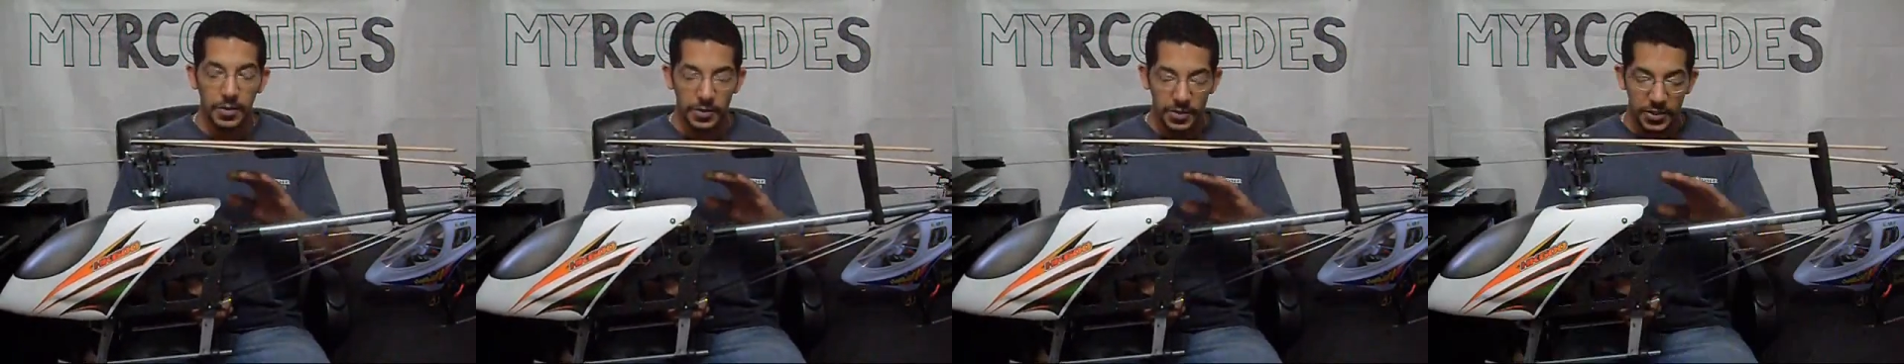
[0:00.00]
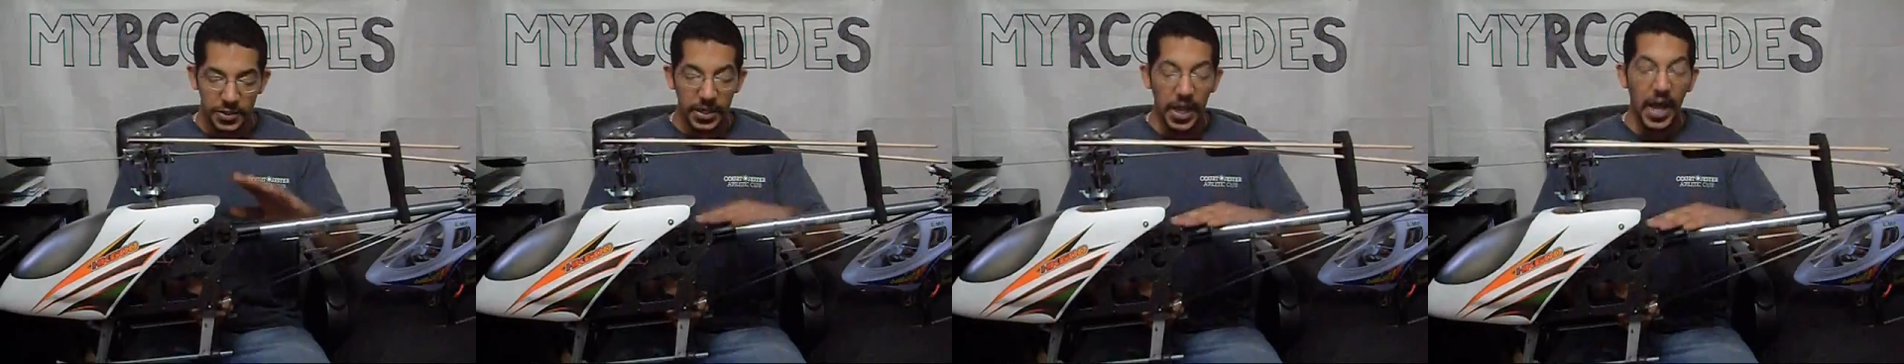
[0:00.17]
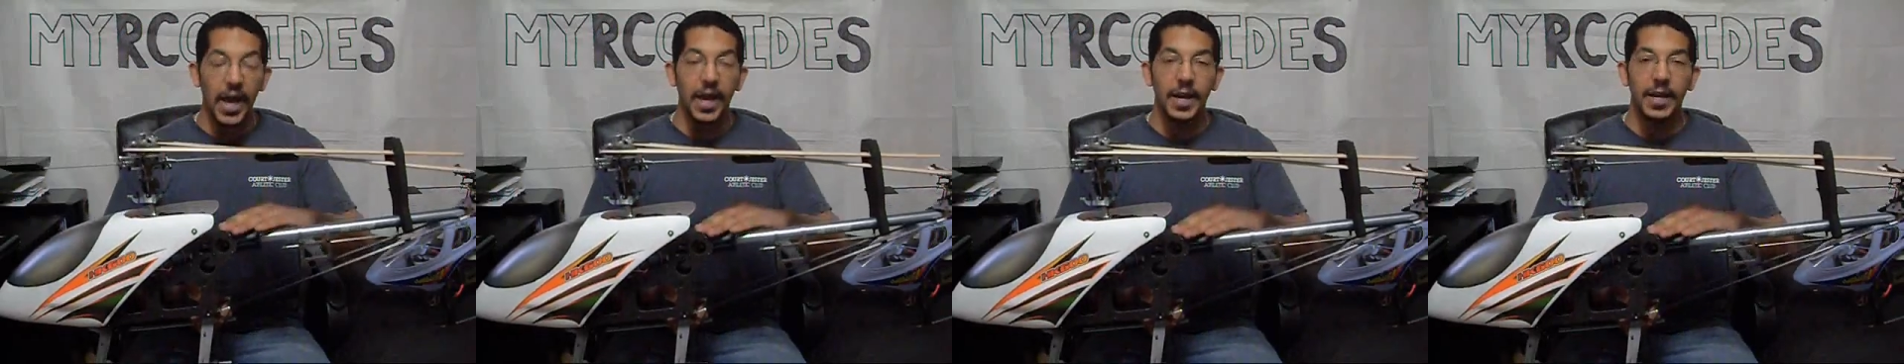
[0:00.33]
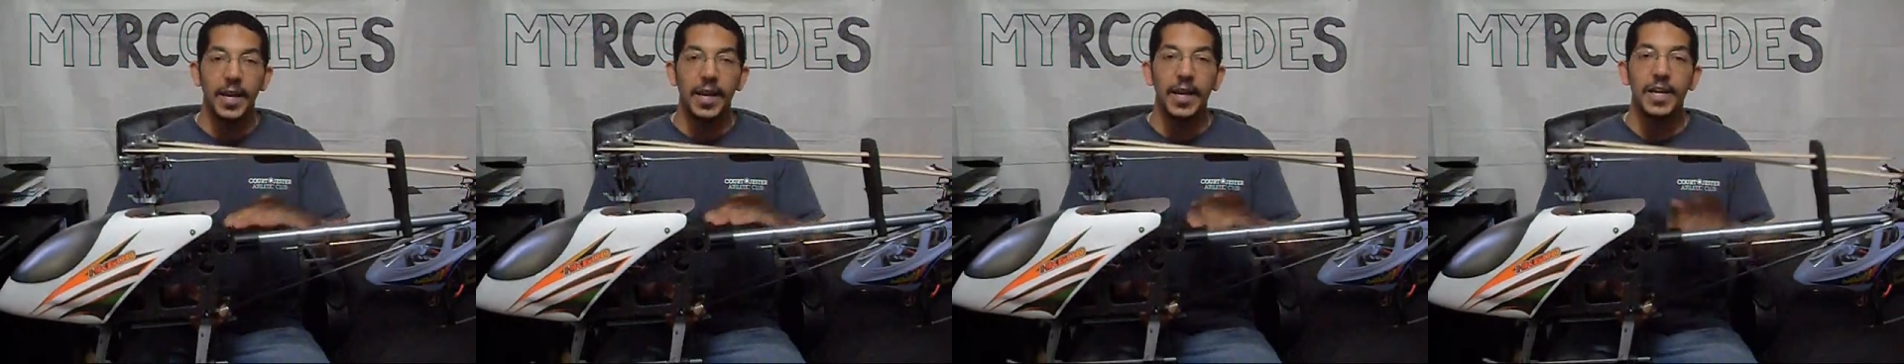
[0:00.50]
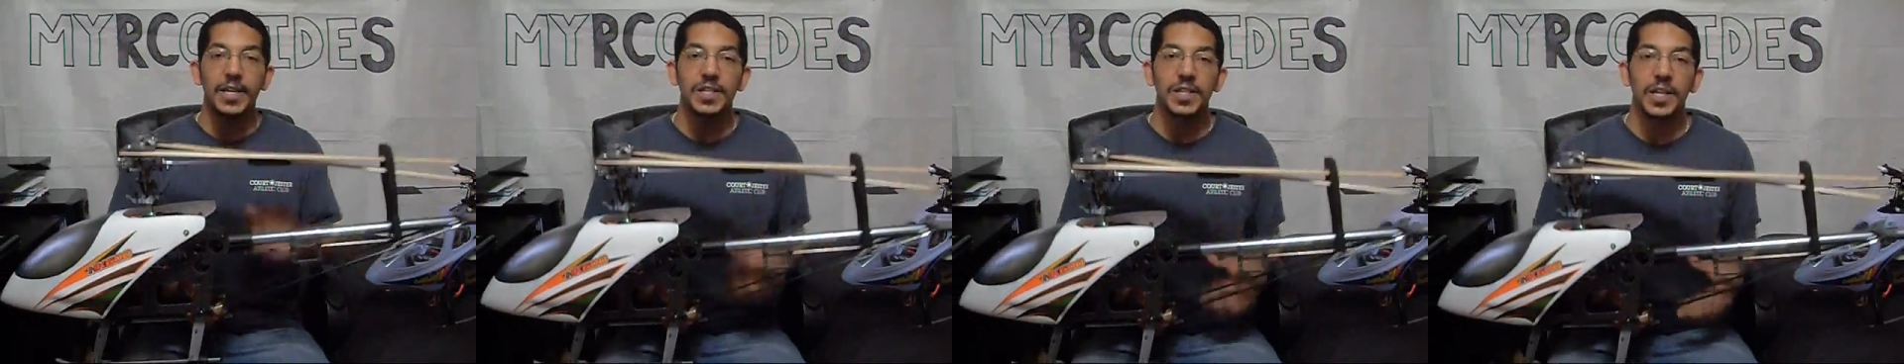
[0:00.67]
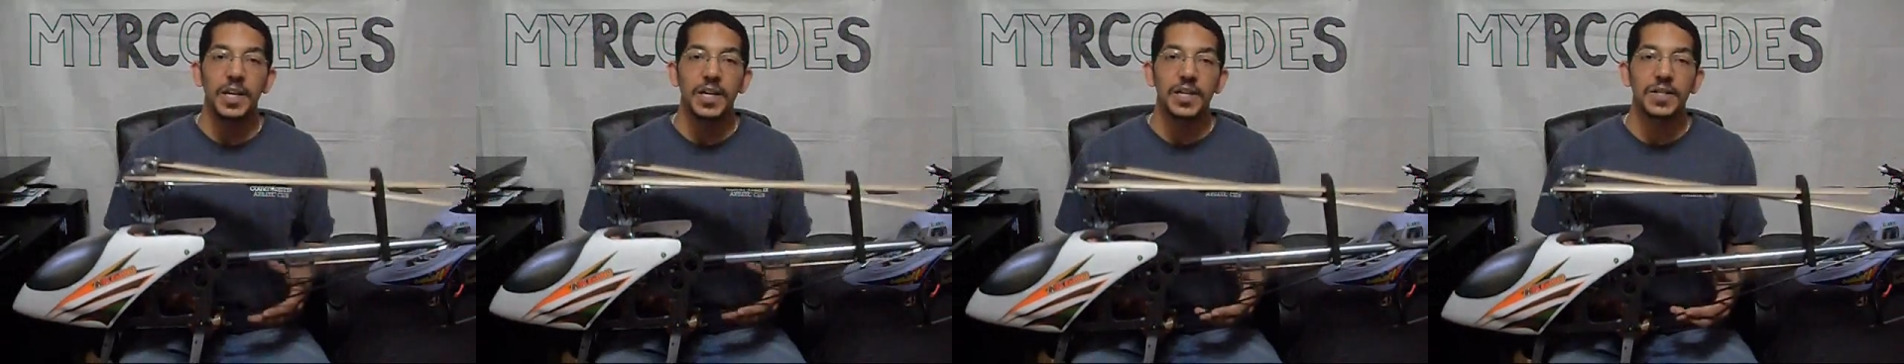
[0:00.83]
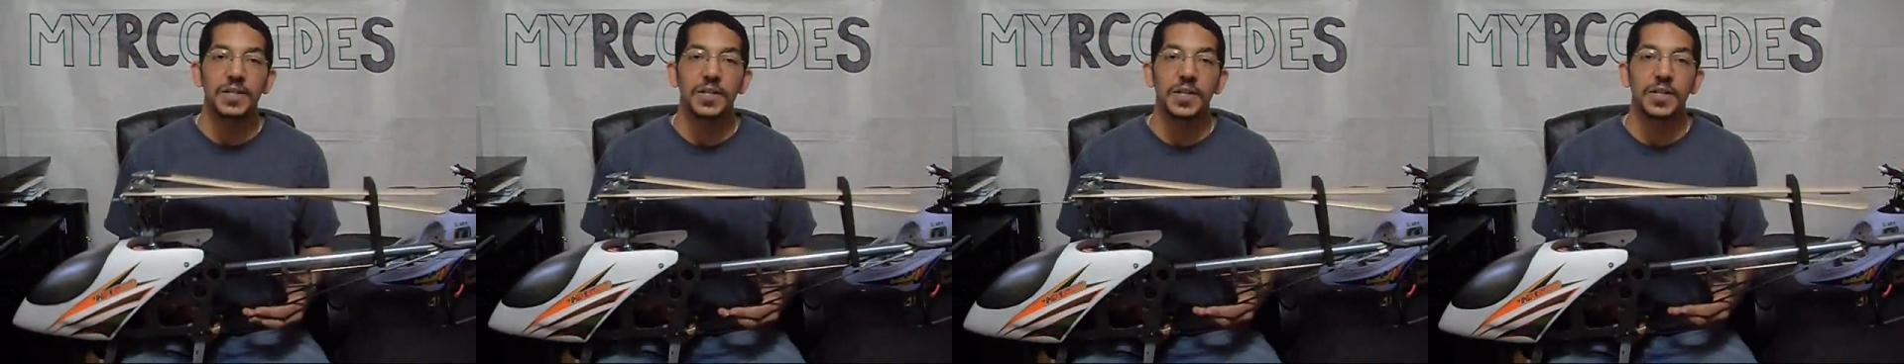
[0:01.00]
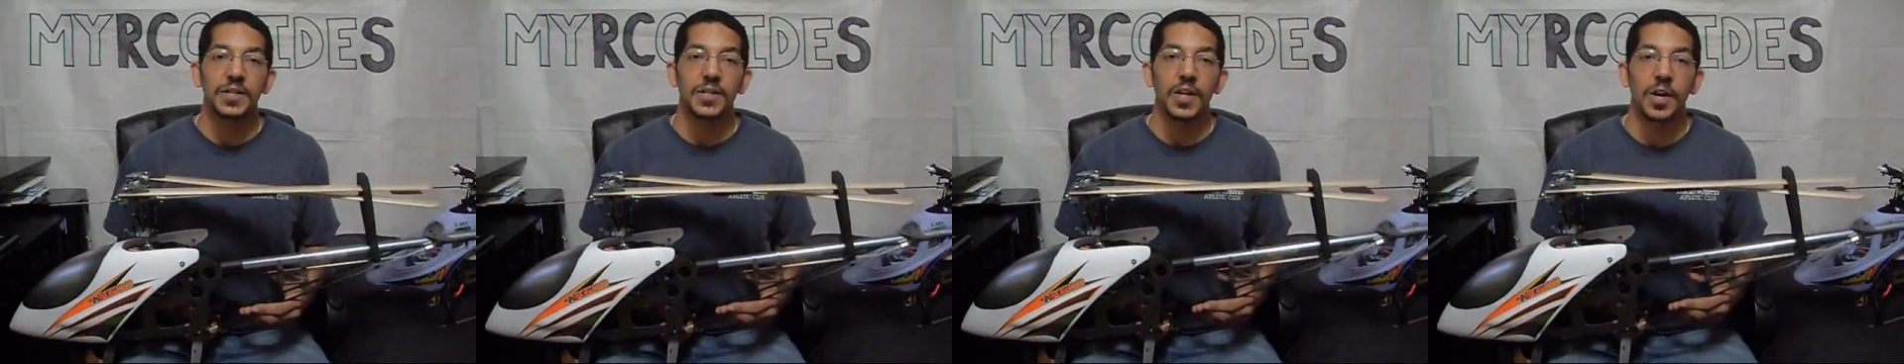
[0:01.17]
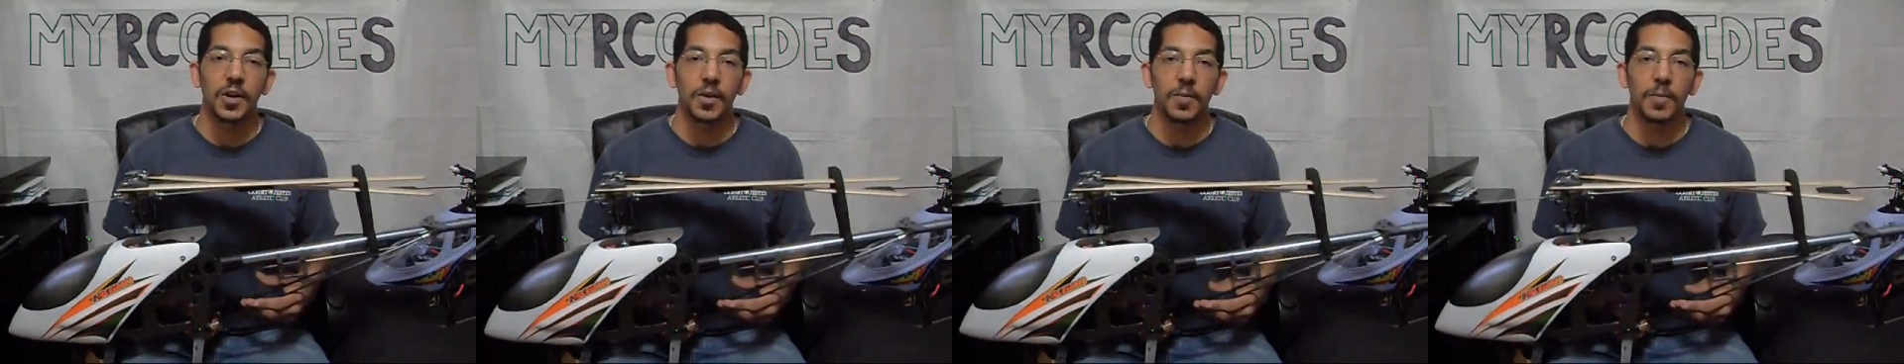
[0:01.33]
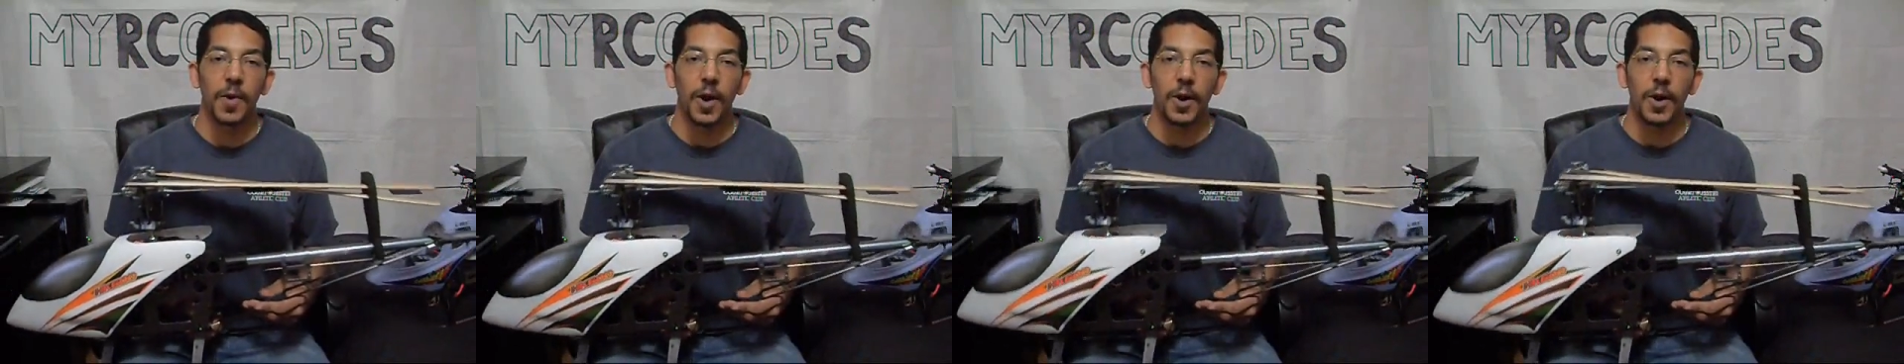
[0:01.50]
stock HK600